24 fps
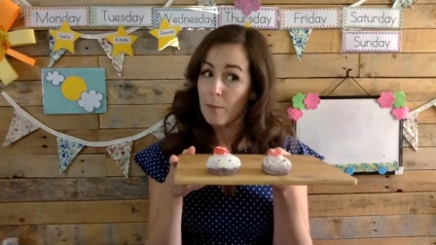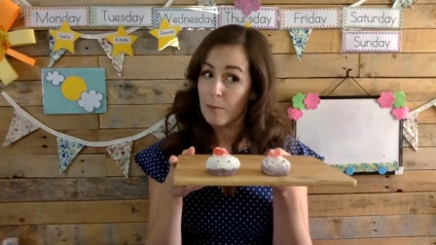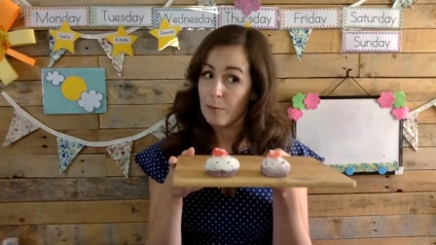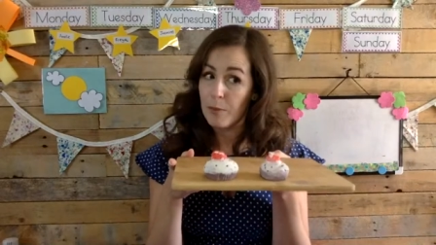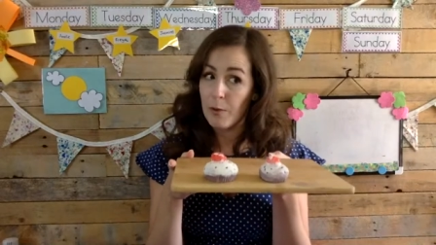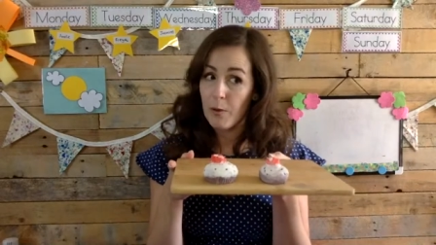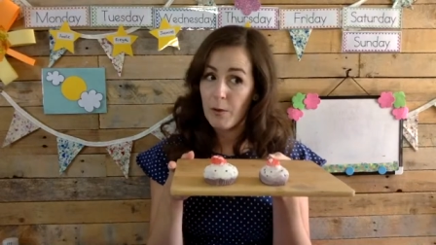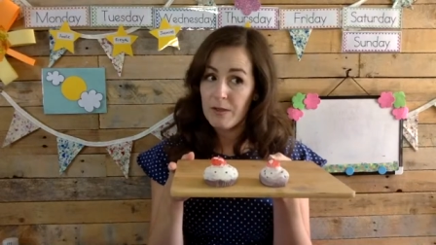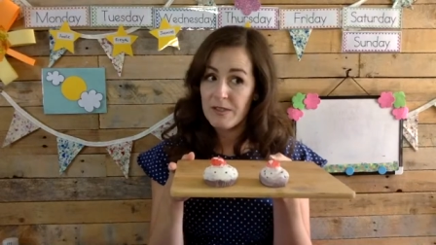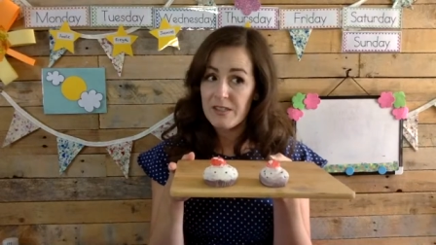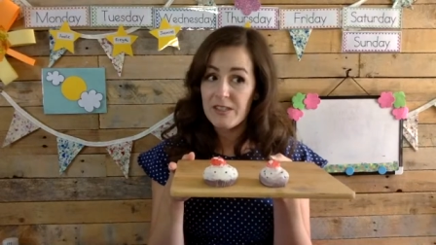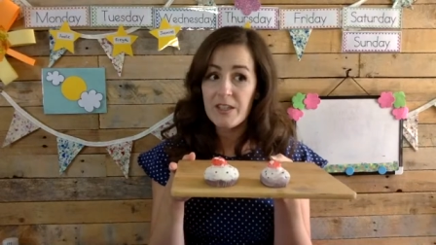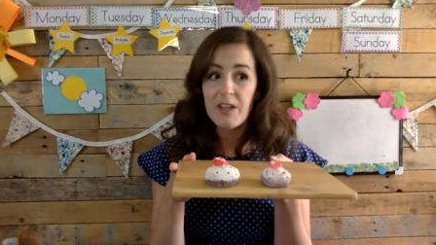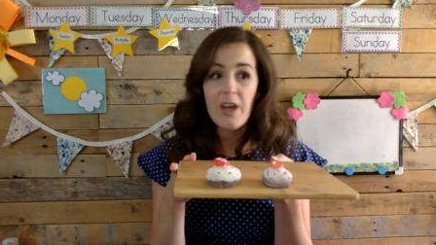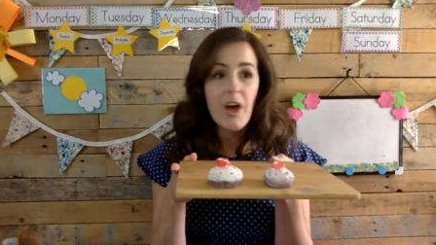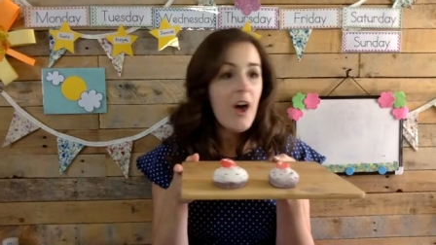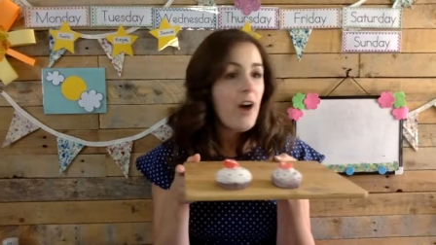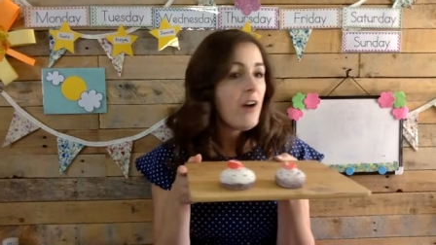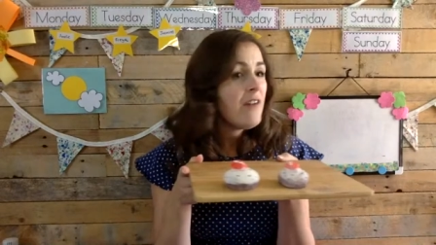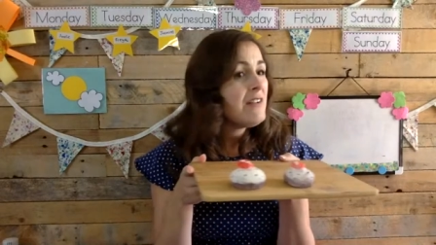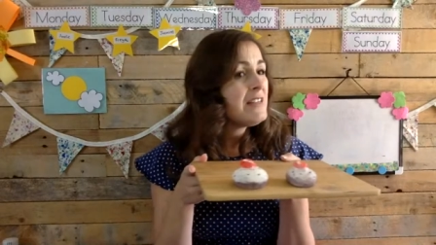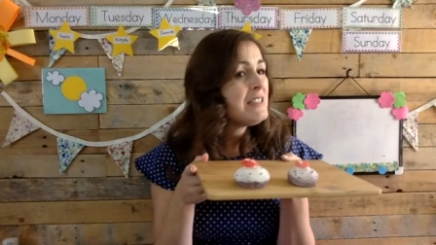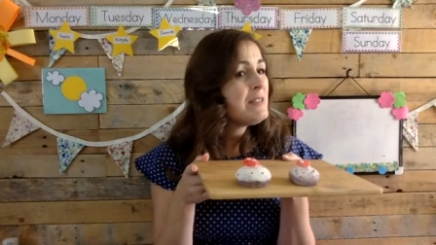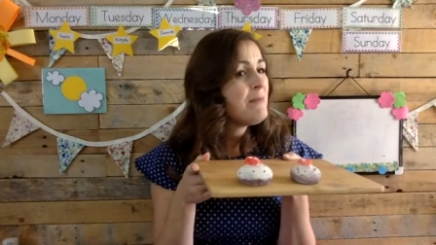bought a
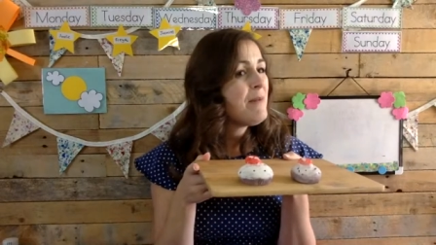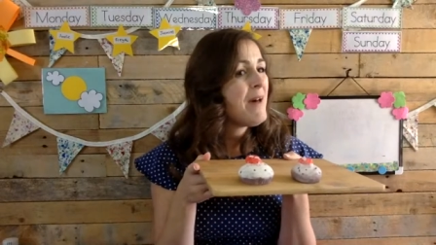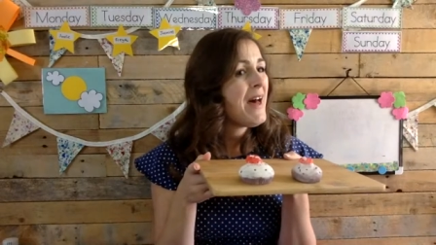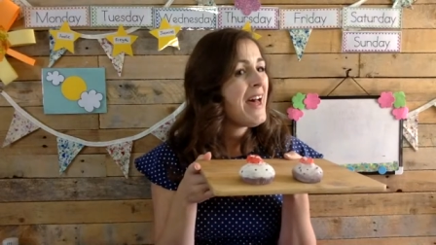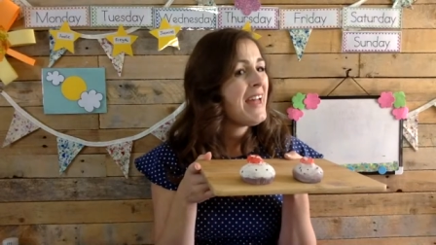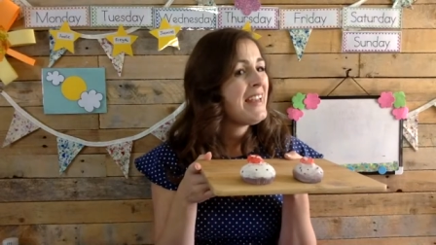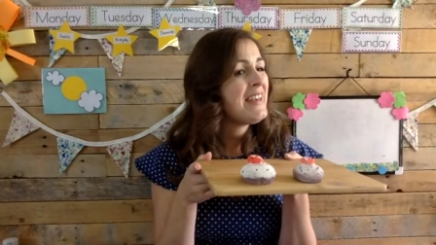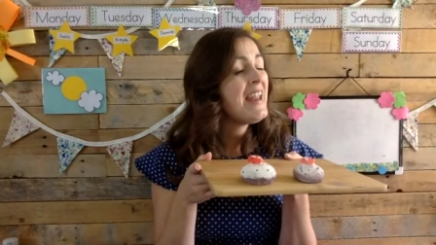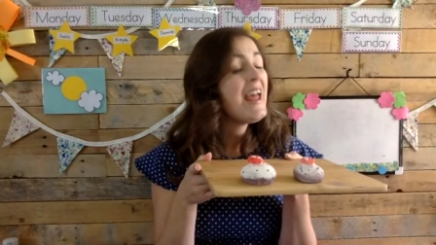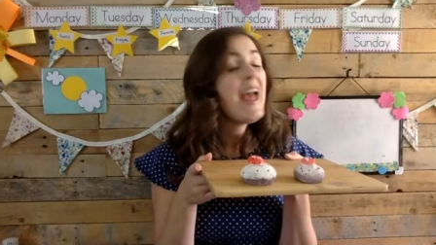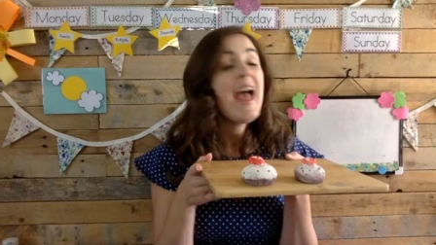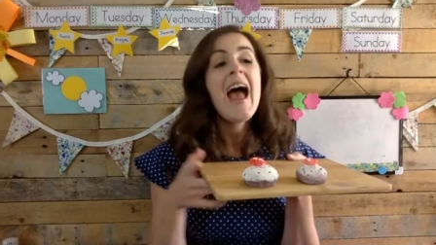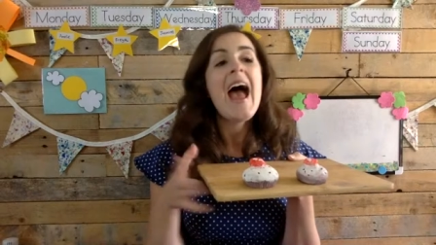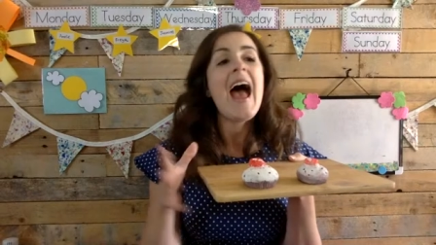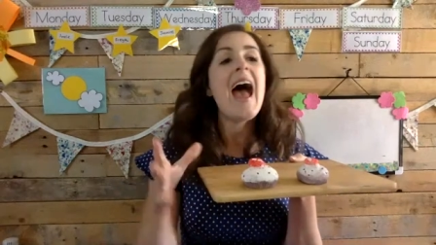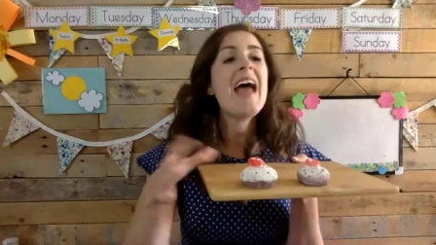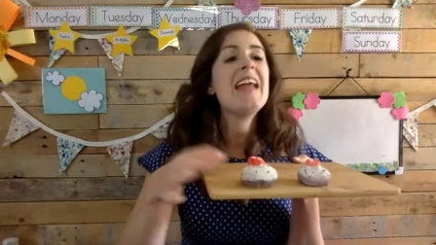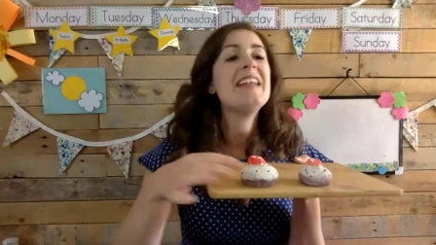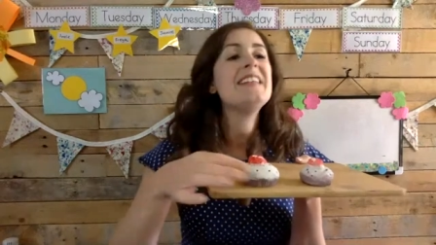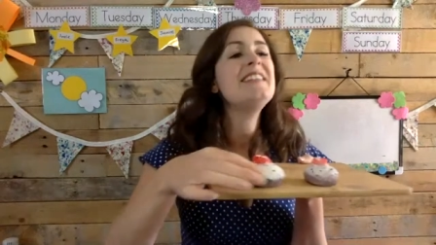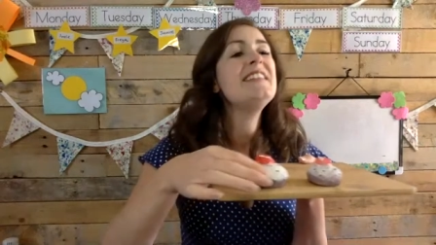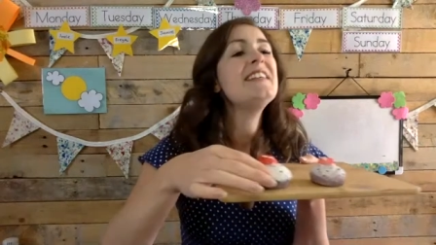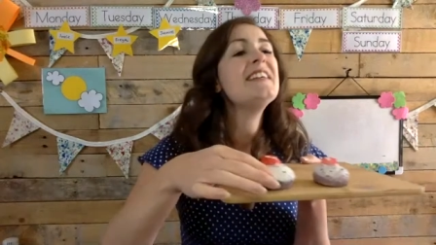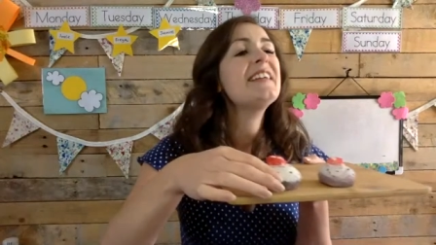currant bun
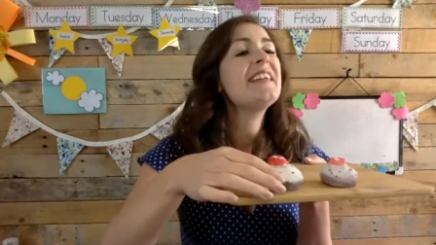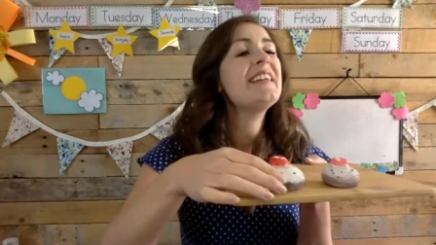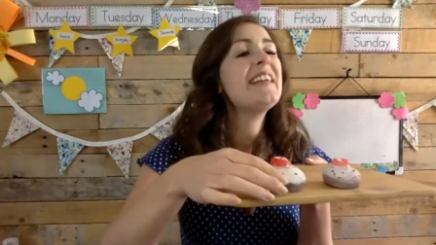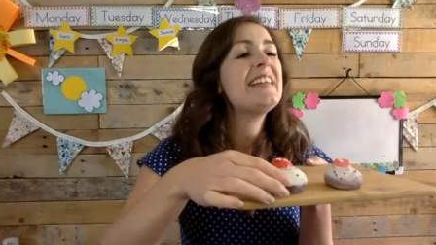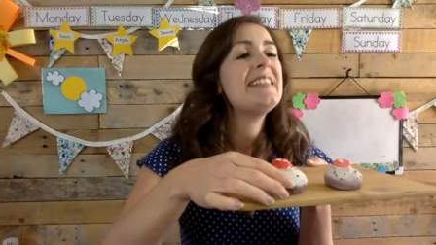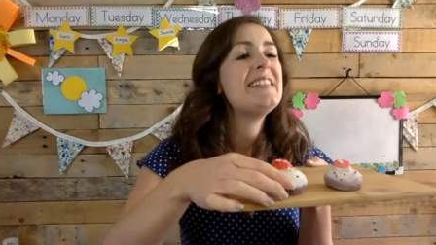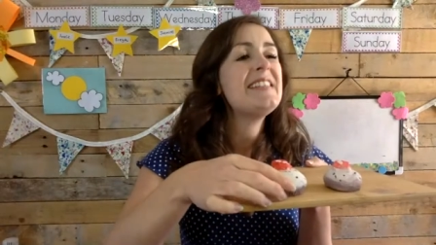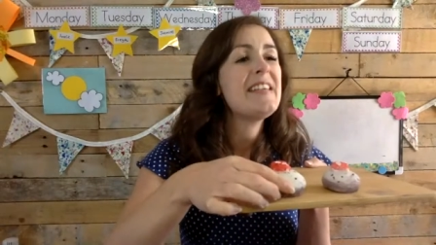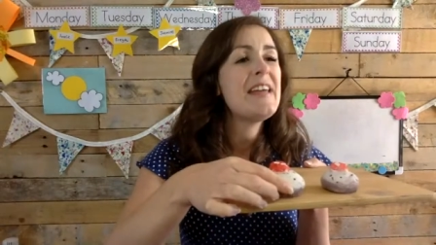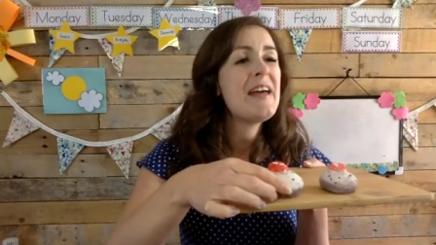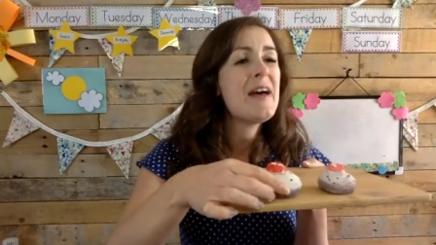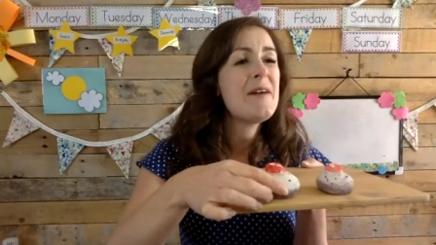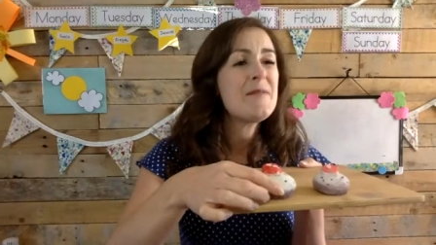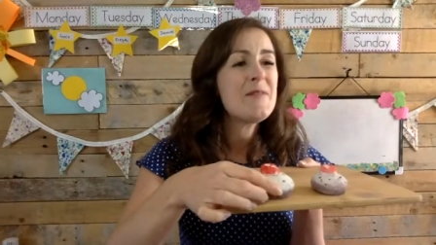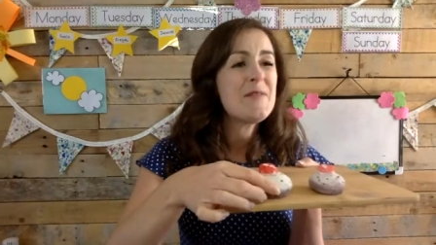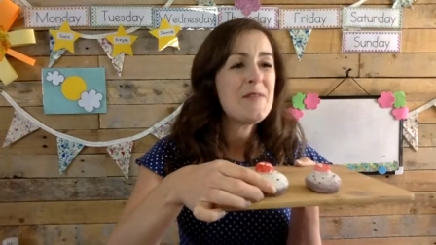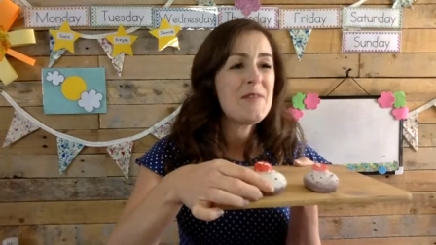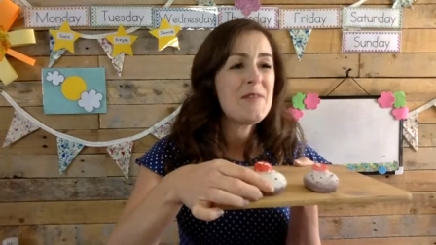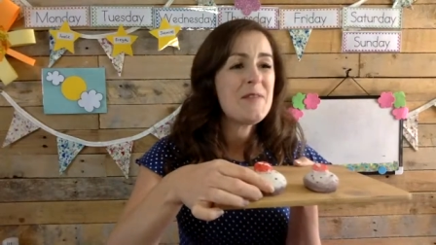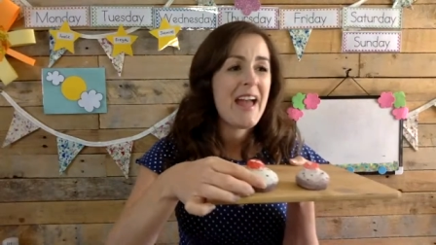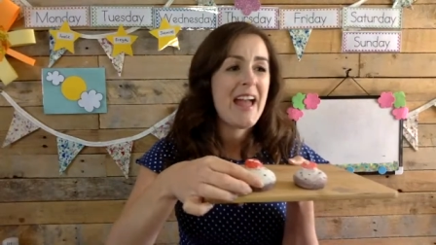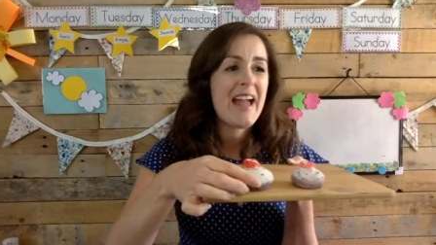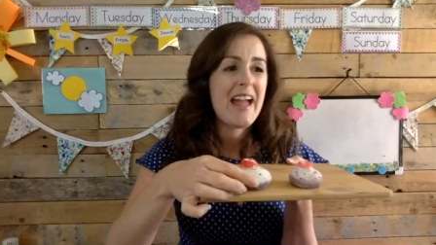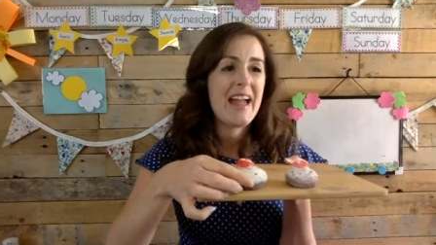and took it
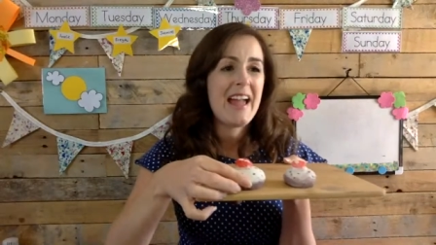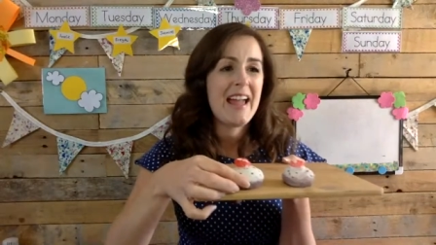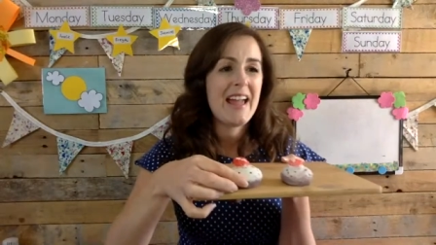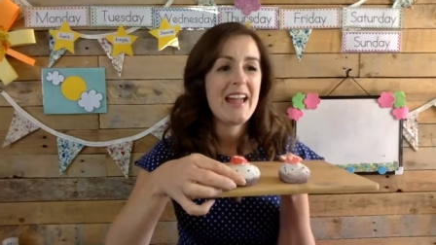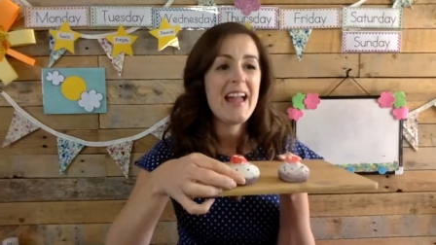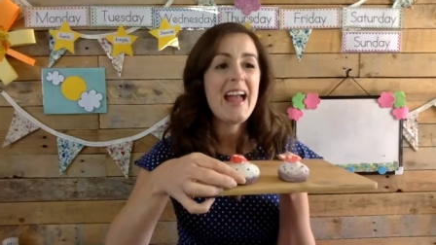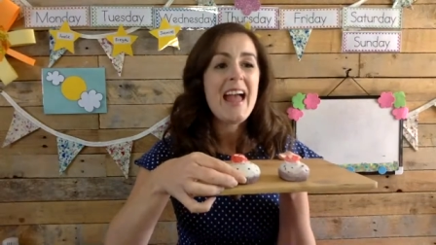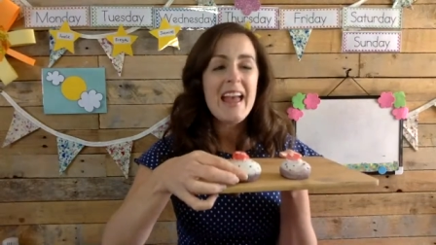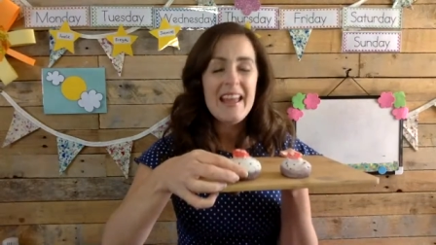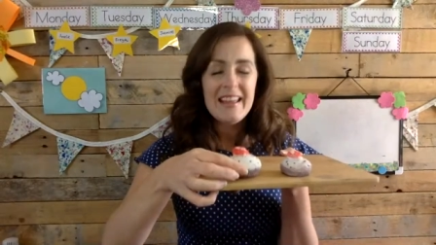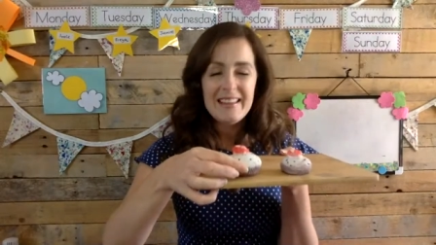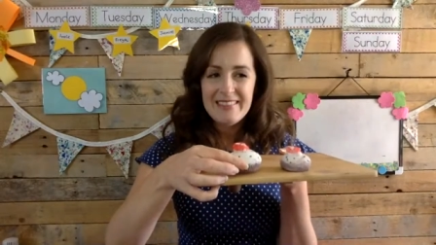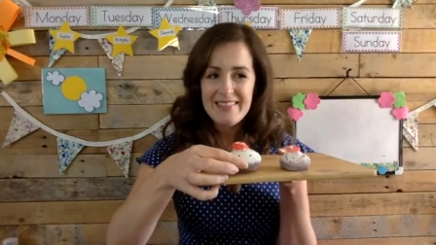away.